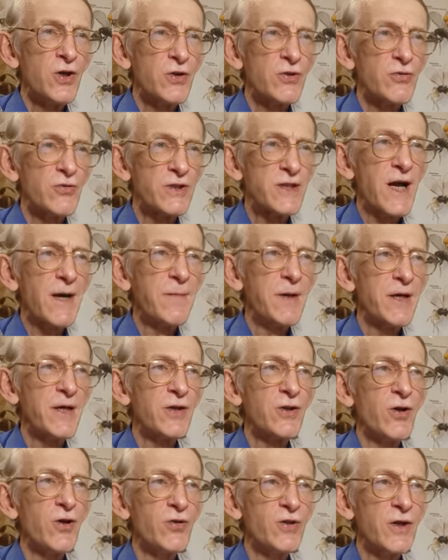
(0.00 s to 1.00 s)
to summer and
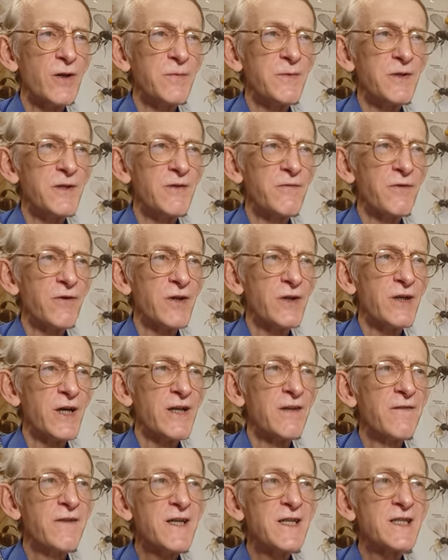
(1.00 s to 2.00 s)
autumn different.
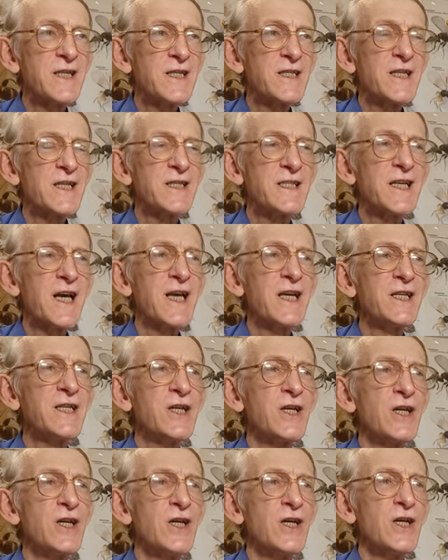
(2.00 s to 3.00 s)
And this is a St.
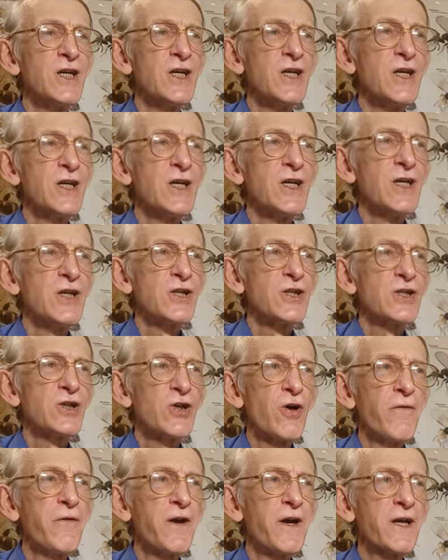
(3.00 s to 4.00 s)

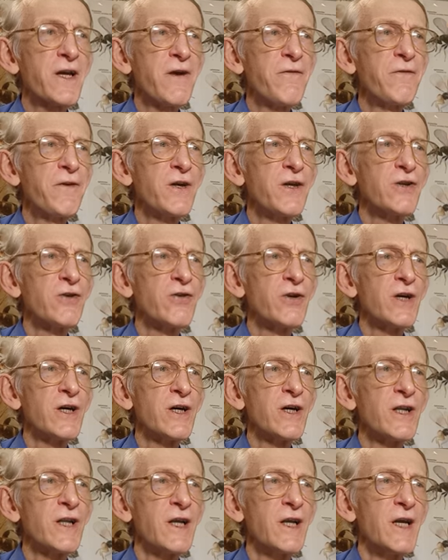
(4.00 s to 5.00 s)
Sophia
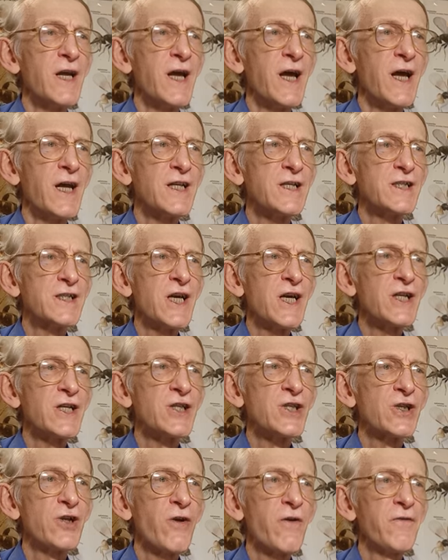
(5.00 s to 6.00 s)
Cathedral and St.
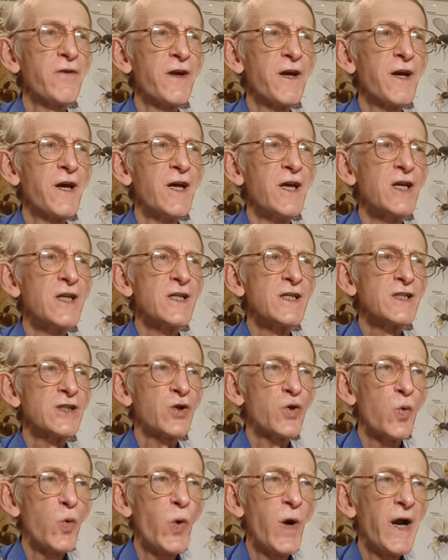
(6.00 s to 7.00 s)
Sophia
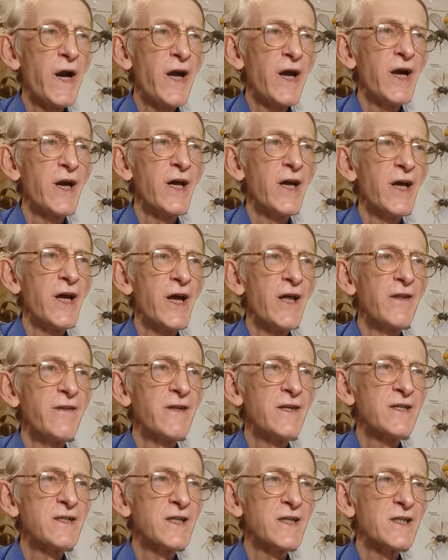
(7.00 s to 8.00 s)
Square. And
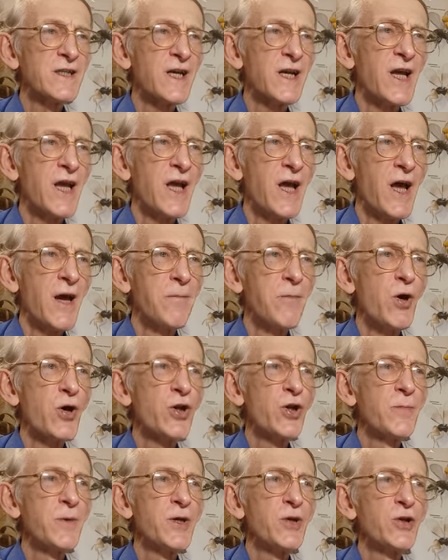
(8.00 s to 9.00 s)
this is a
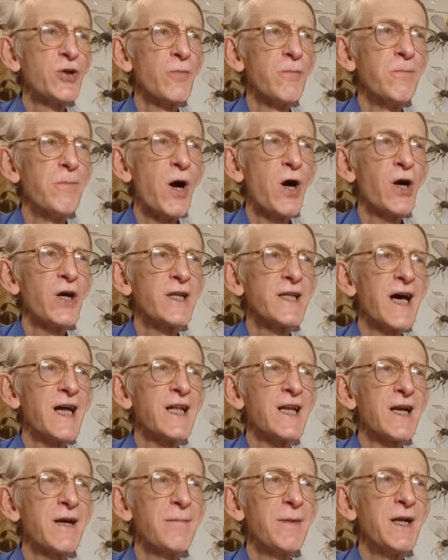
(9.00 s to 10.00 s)
monument to
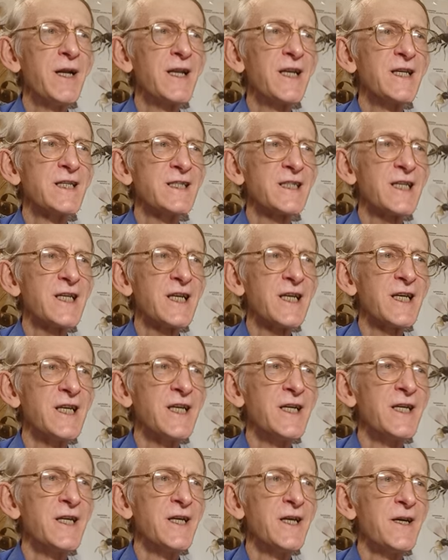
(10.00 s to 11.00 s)
Bogdan Khmelnytsky.